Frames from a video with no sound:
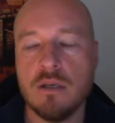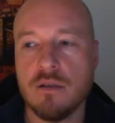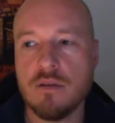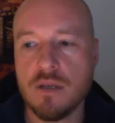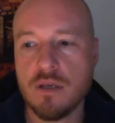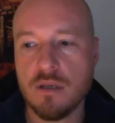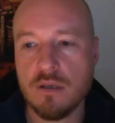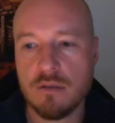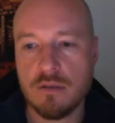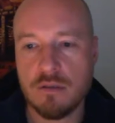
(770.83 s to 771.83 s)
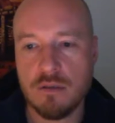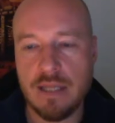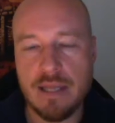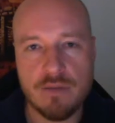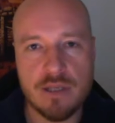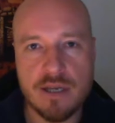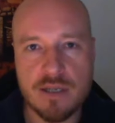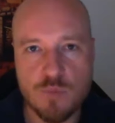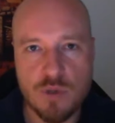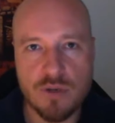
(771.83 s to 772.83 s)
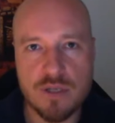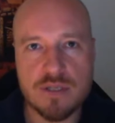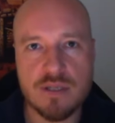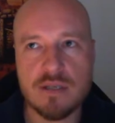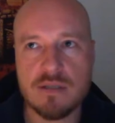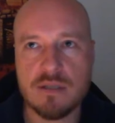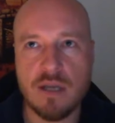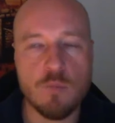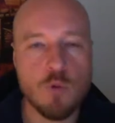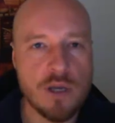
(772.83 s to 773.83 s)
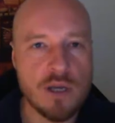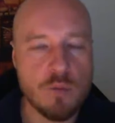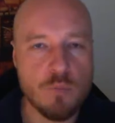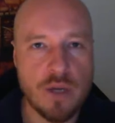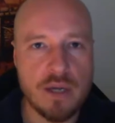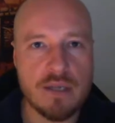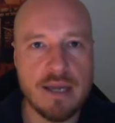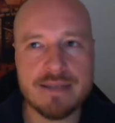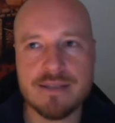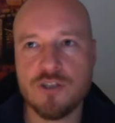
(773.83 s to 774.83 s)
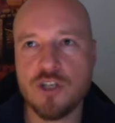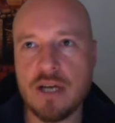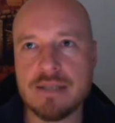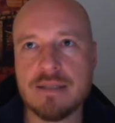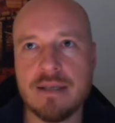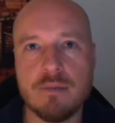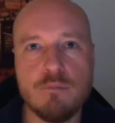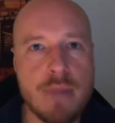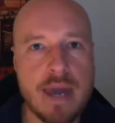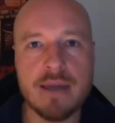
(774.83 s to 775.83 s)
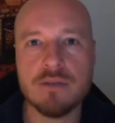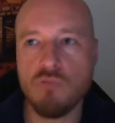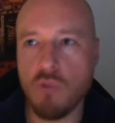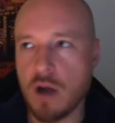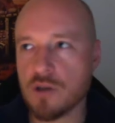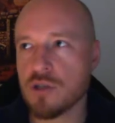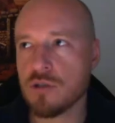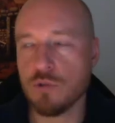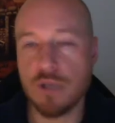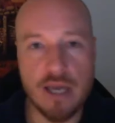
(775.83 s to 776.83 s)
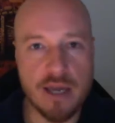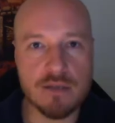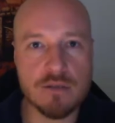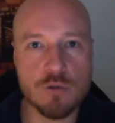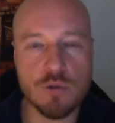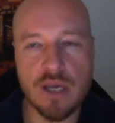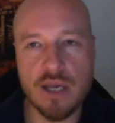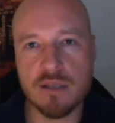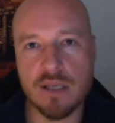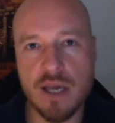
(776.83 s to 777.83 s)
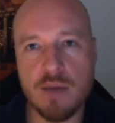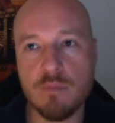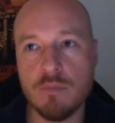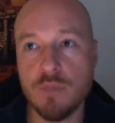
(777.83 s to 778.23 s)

the leveling experience, this time walking campaign, as just a mad rush to the end game.